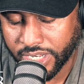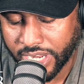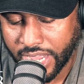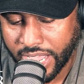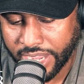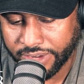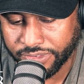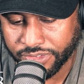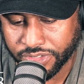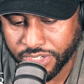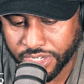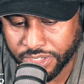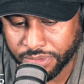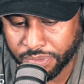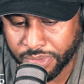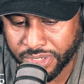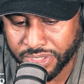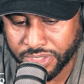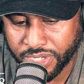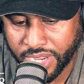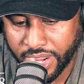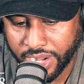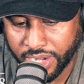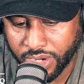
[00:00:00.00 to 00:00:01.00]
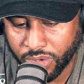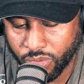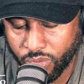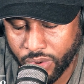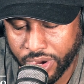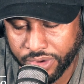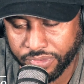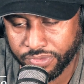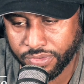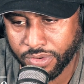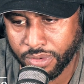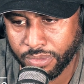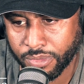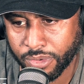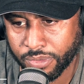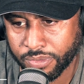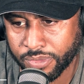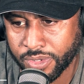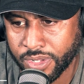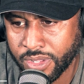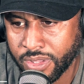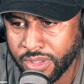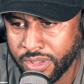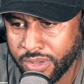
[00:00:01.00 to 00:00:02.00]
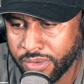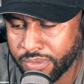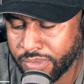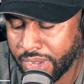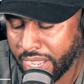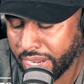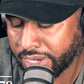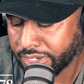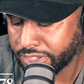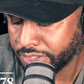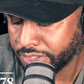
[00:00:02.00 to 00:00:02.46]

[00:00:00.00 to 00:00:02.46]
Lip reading: life just been taken away from him by